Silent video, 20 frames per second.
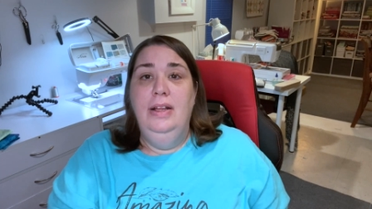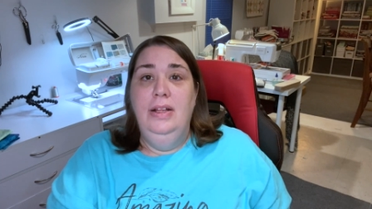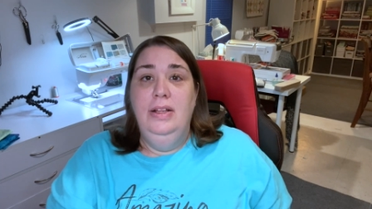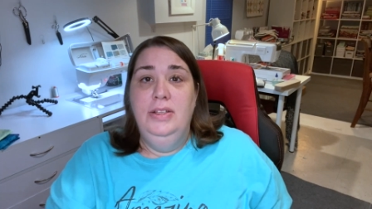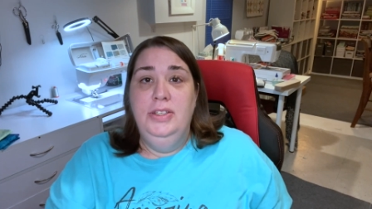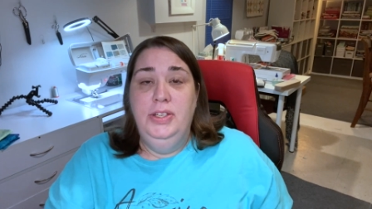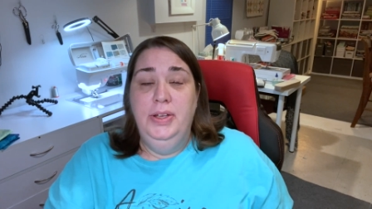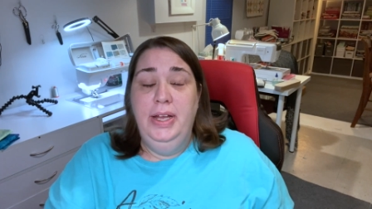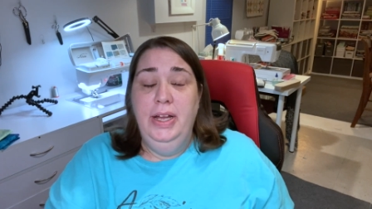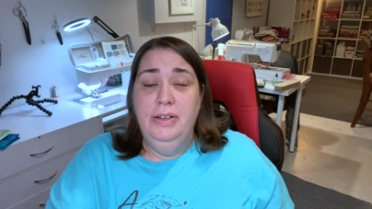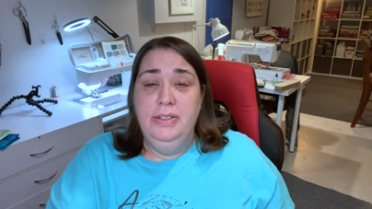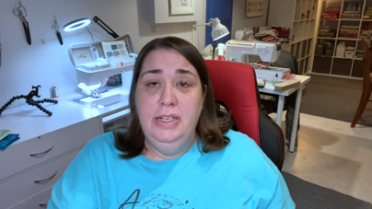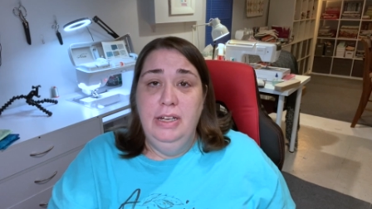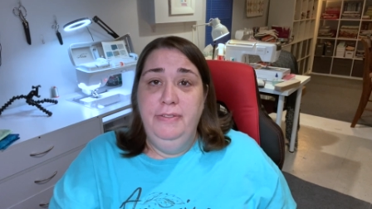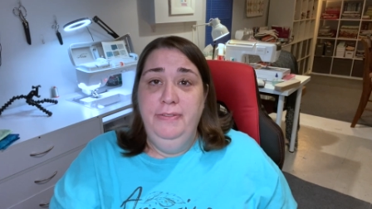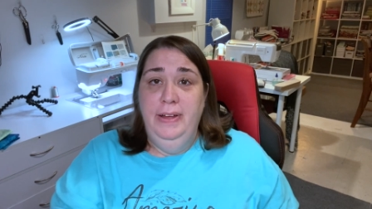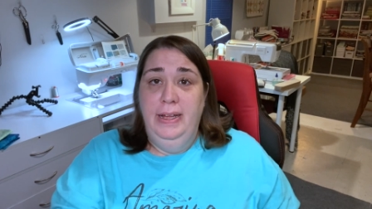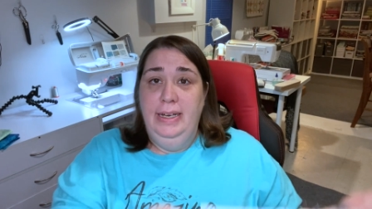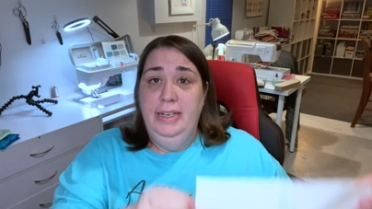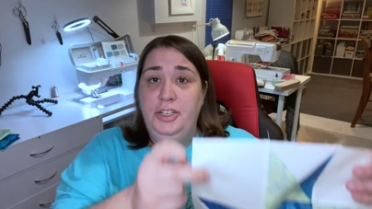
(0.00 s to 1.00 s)
So here's our
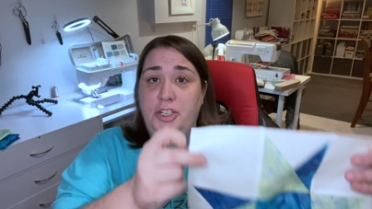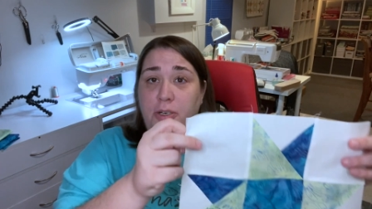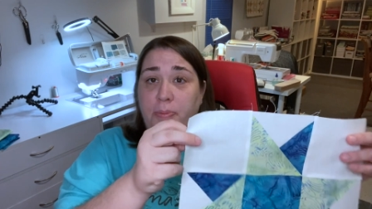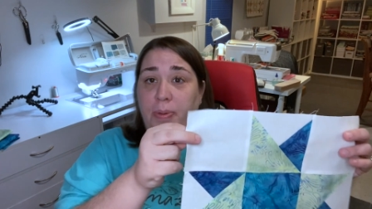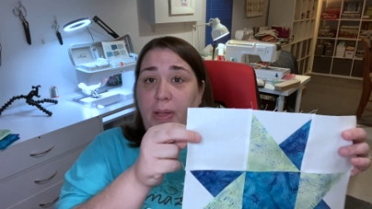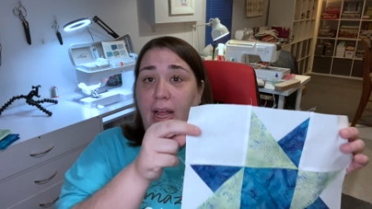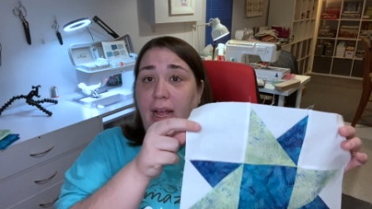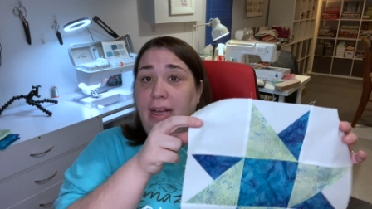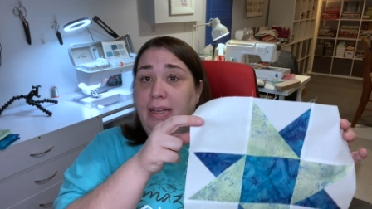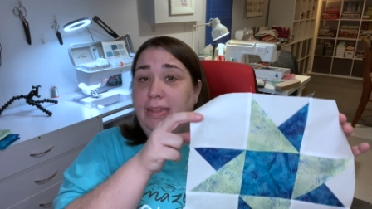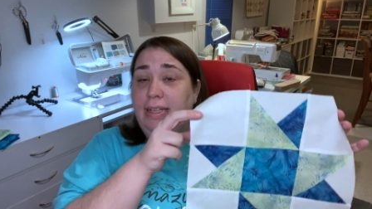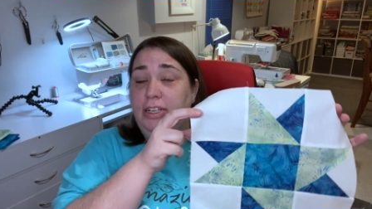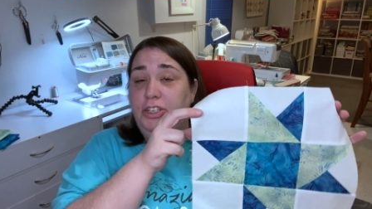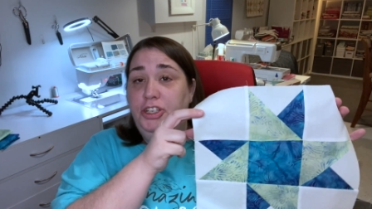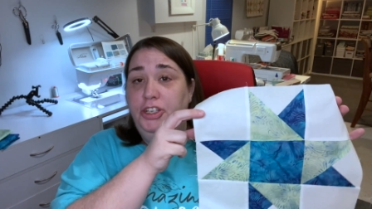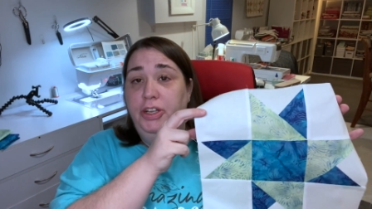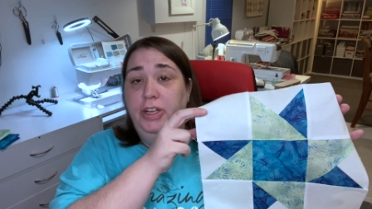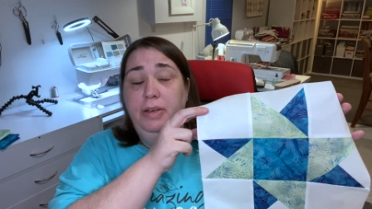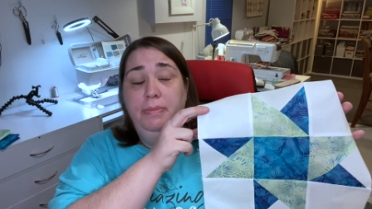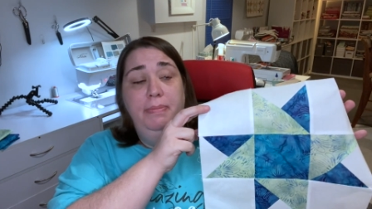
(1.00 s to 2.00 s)
finished block that
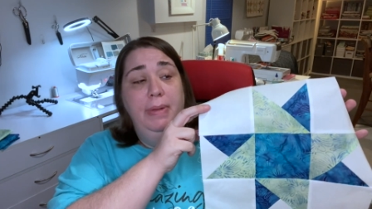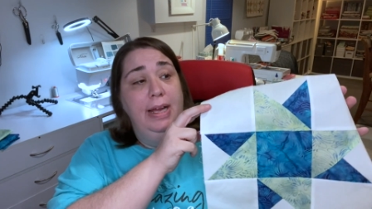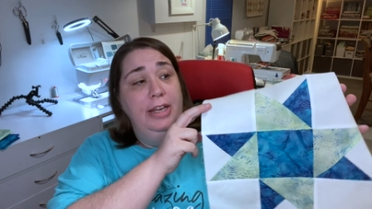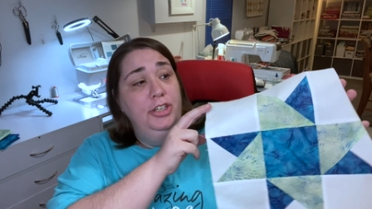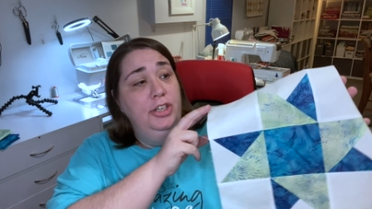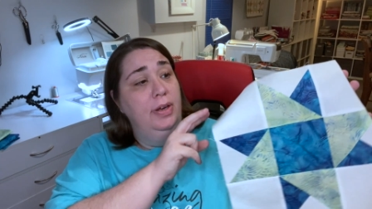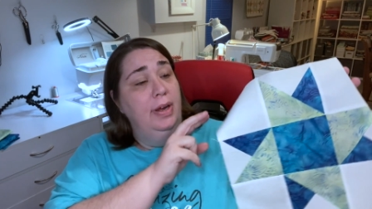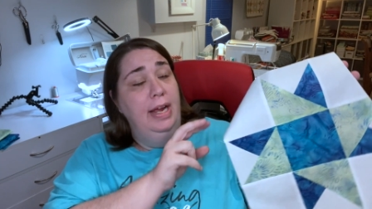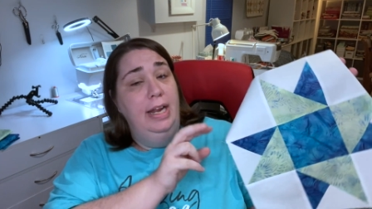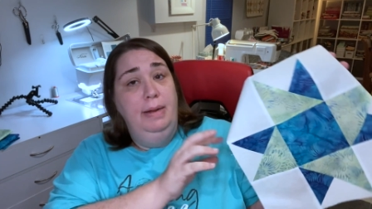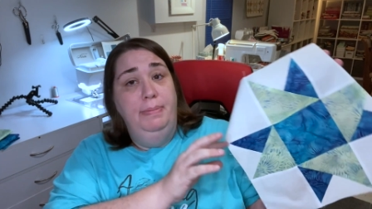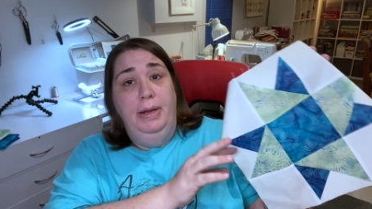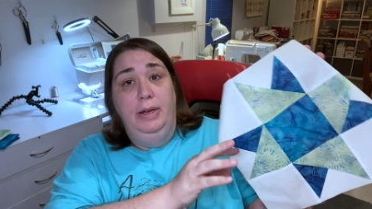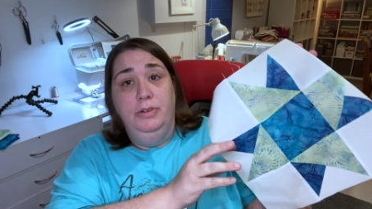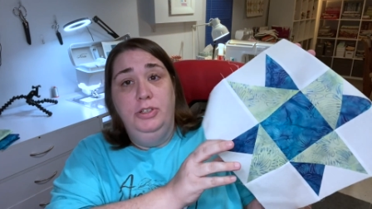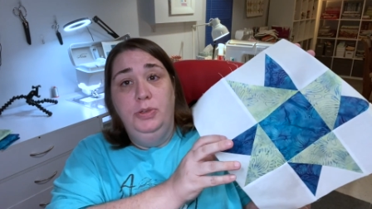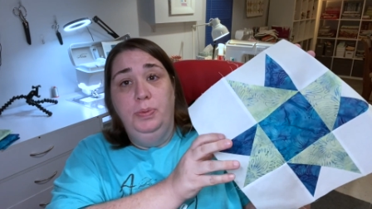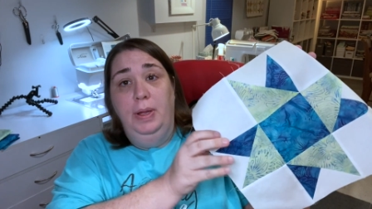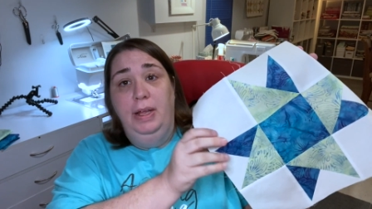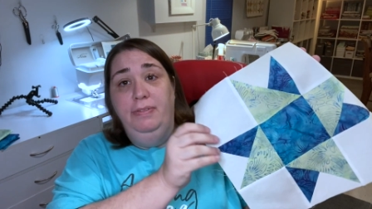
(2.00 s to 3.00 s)
should measure at
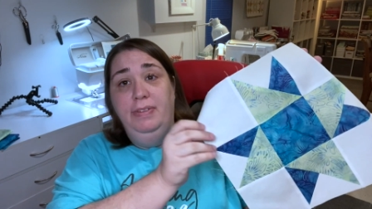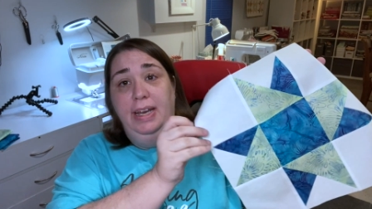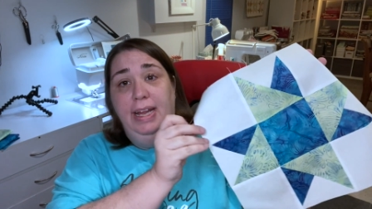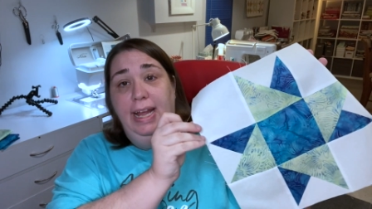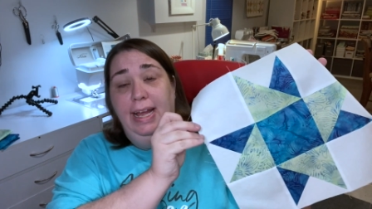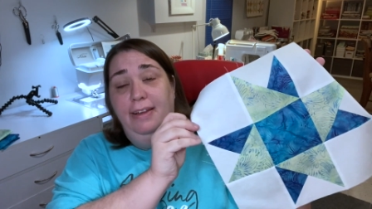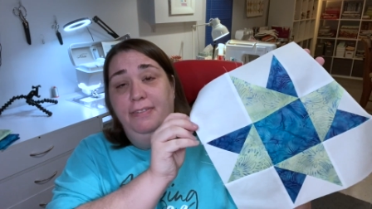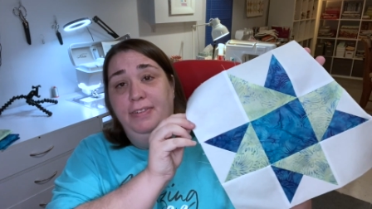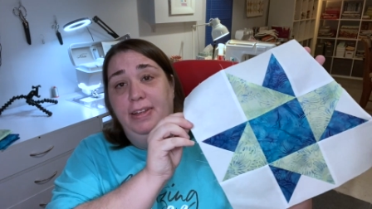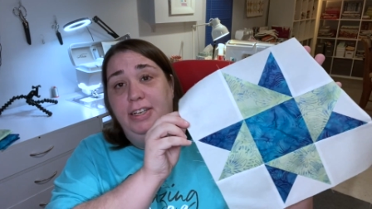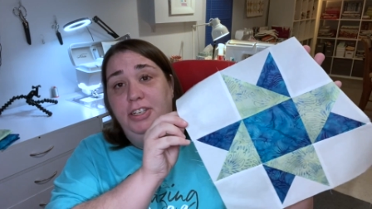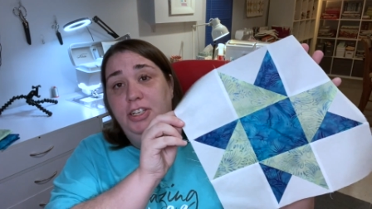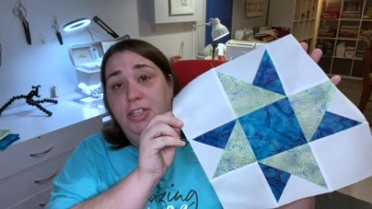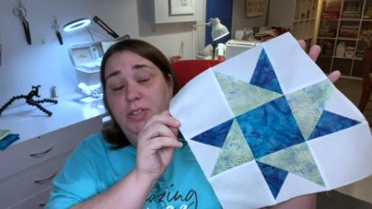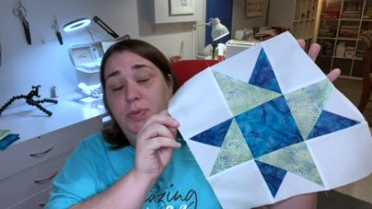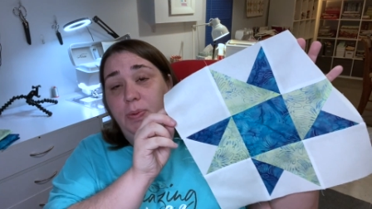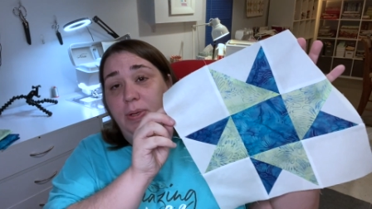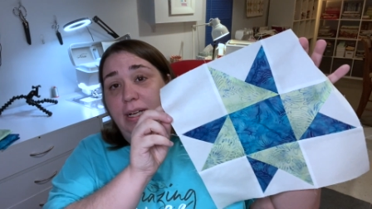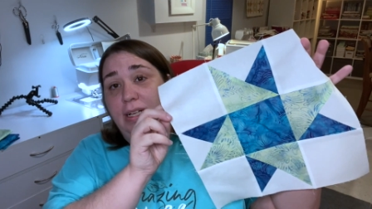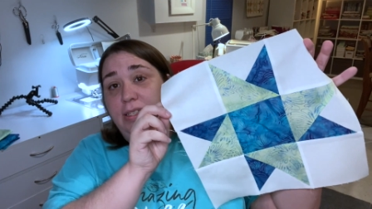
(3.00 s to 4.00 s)
about 12.5
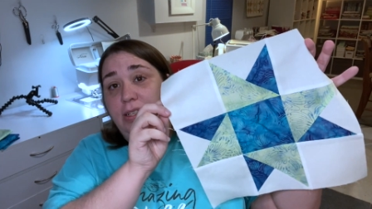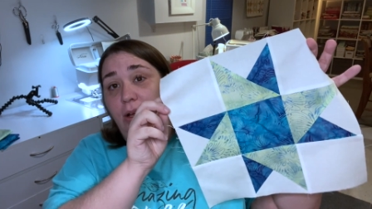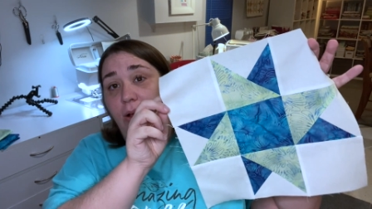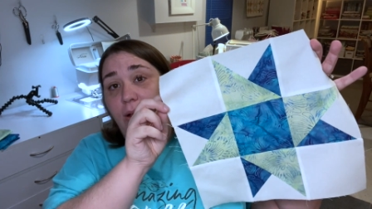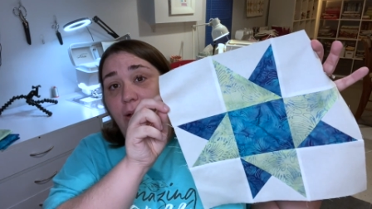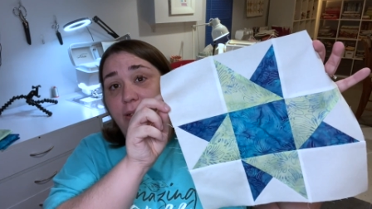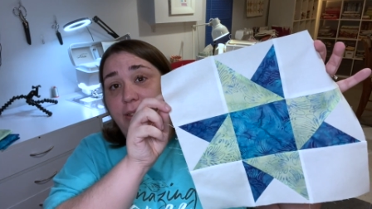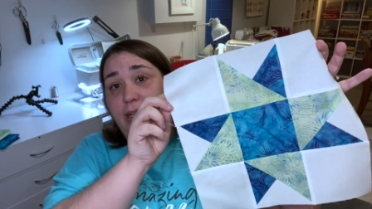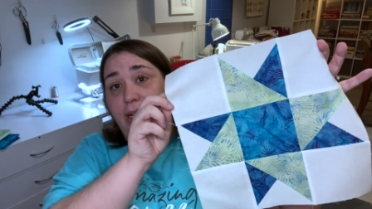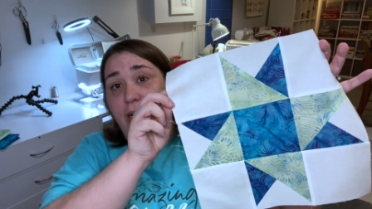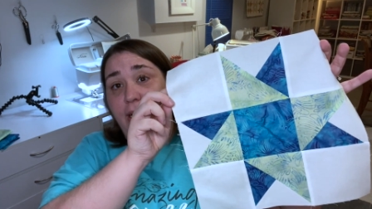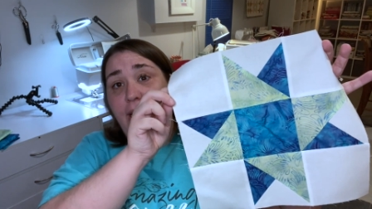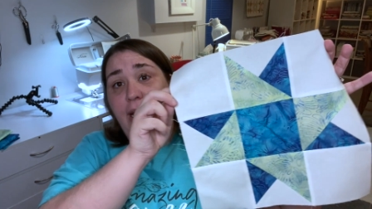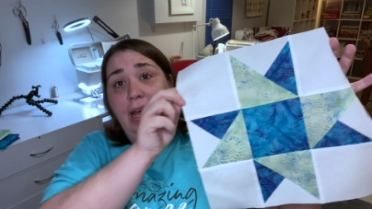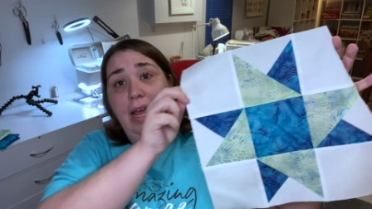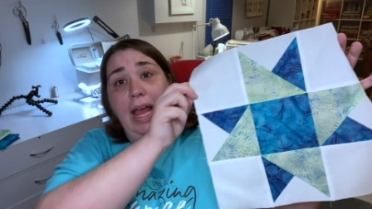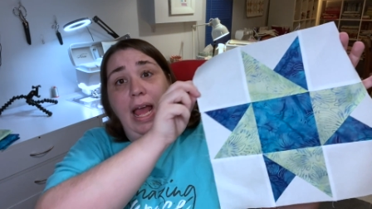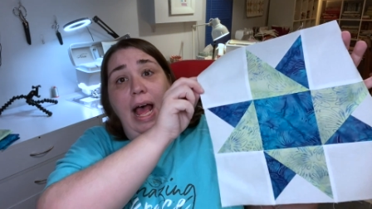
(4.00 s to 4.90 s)
inches when it's all done.